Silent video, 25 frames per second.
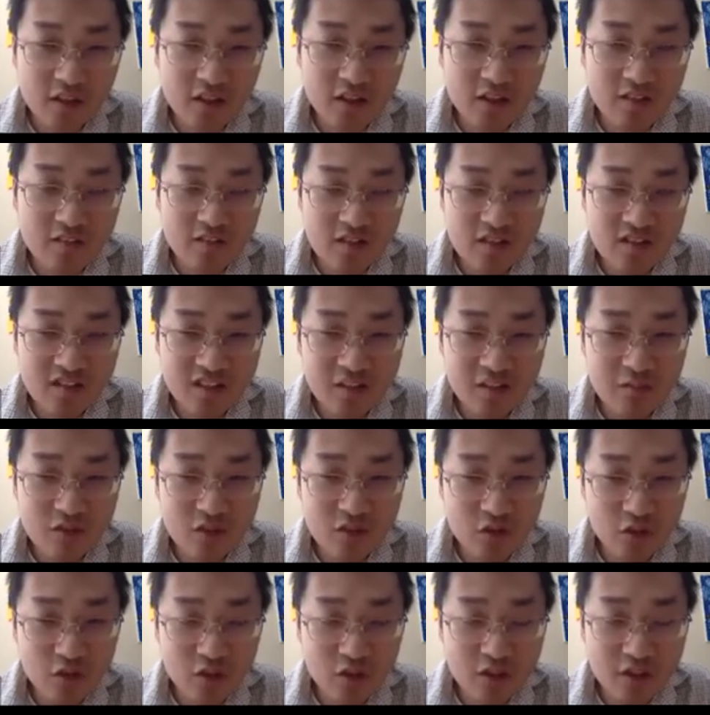in the
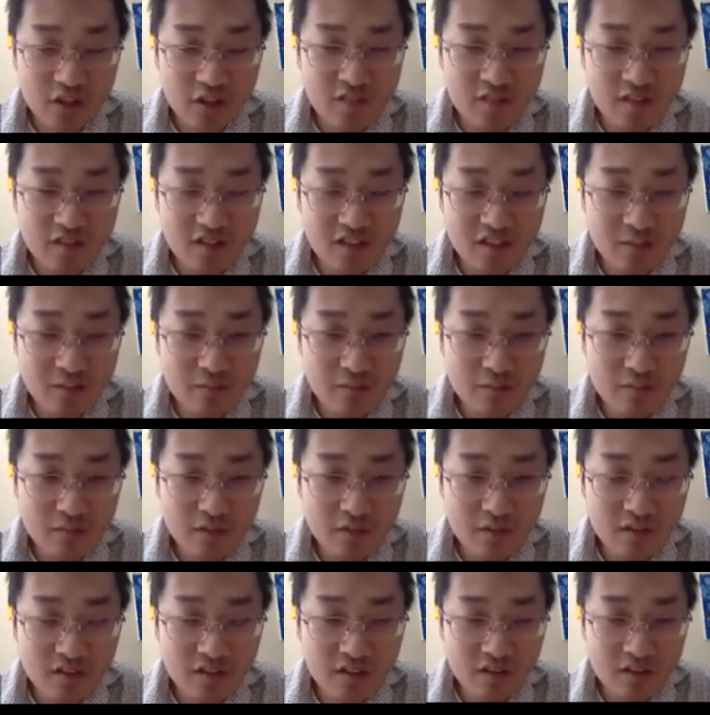same
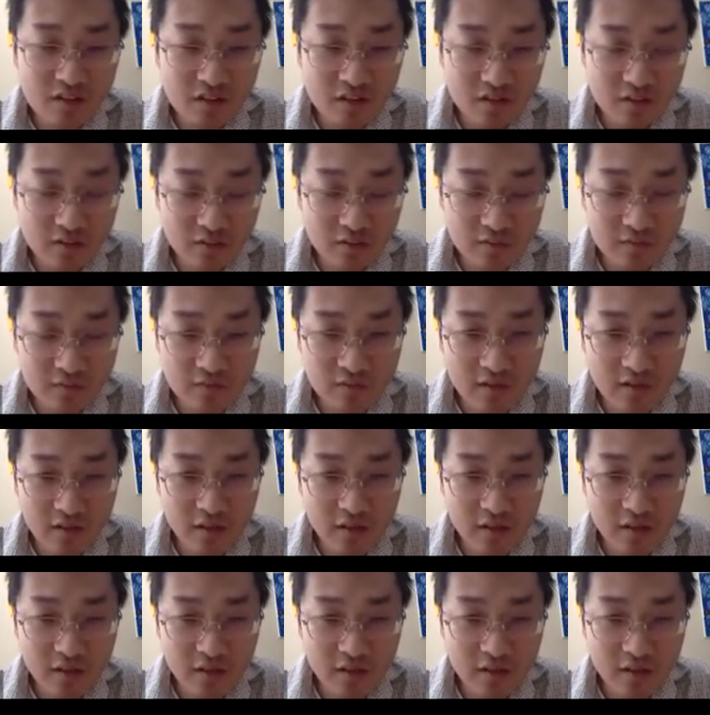condition,